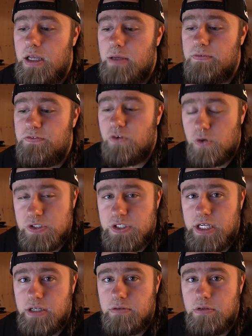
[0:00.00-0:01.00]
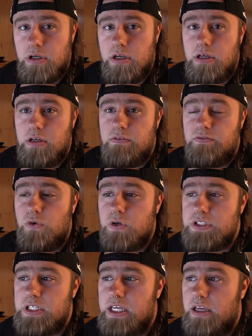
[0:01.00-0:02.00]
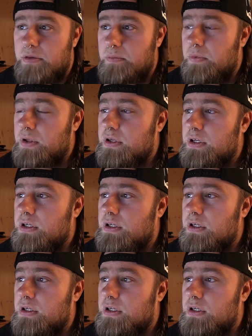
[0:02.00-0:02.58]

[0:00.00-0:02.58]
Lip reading: forcing him